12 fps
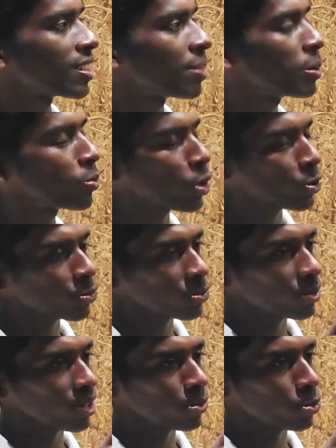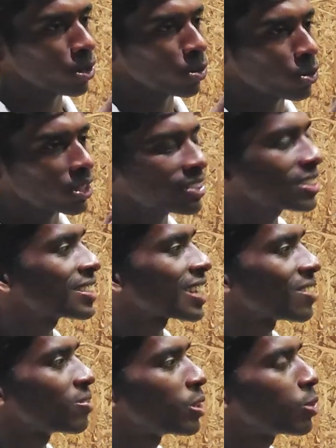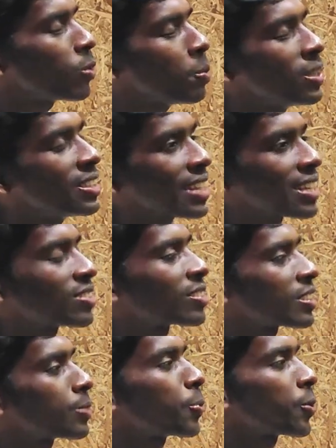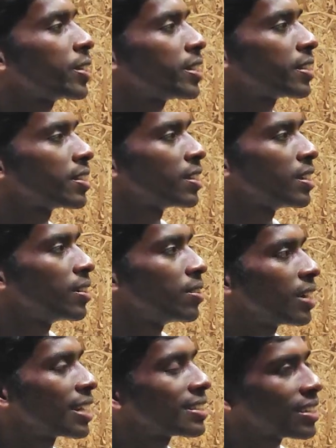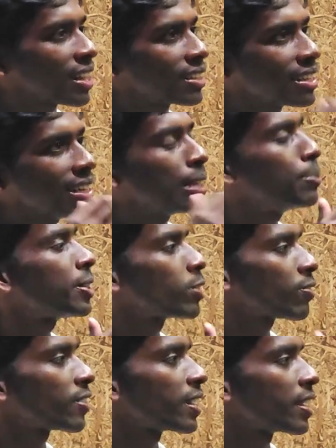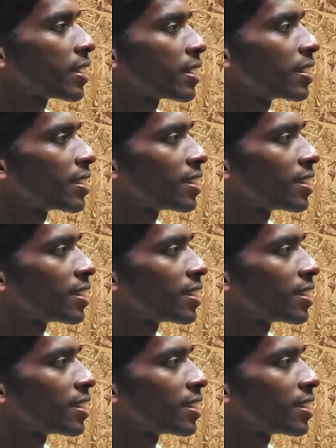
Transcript: I mean, what is where will be the saturation point at the limit of AI?